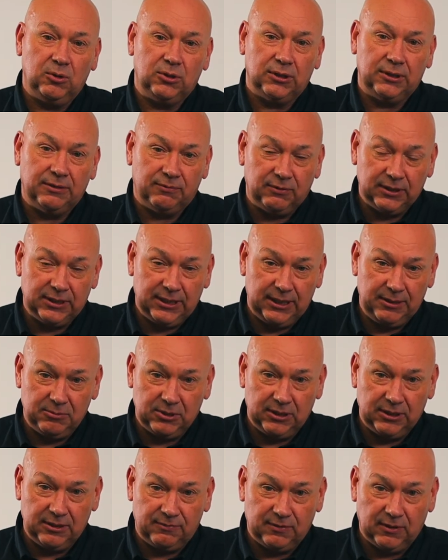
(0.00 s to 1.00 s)
to different
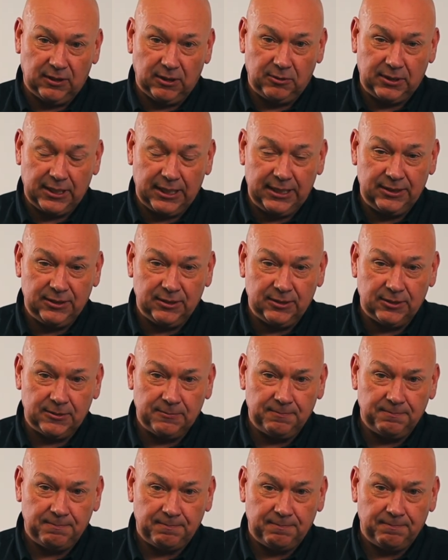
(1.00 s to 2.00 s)
teams in different
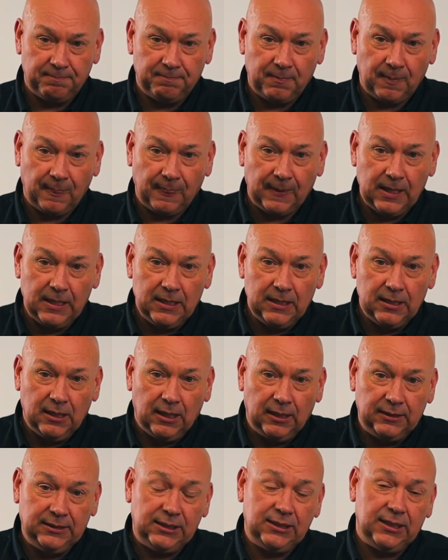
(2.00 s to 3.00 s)
locations.
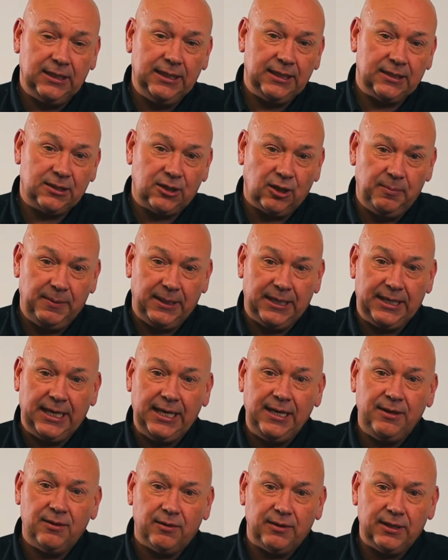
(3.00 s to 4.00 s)
Additionally, it's going to be
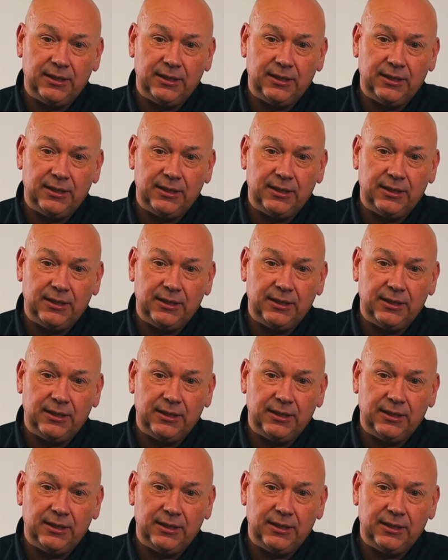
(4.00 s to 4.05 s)
key that